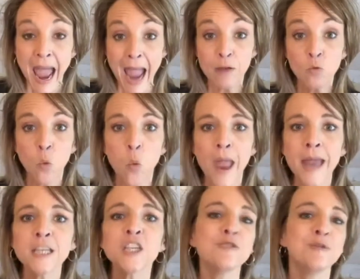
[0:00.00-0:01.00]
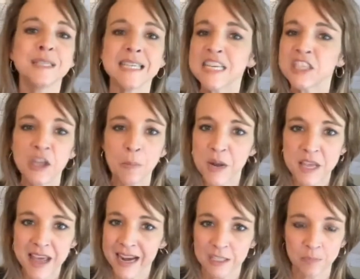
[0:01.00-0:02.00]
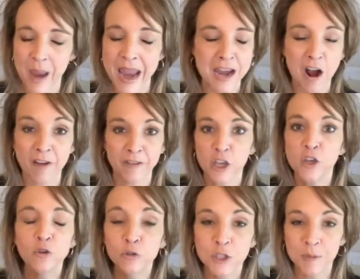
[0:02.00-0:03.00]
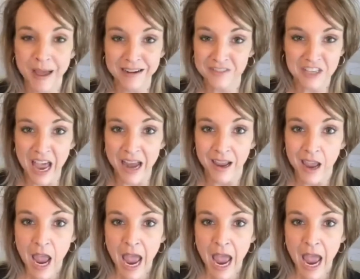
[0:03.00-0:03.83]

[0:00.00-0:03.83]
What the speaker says: And when you see somebody that has paid off a huge amount of debt,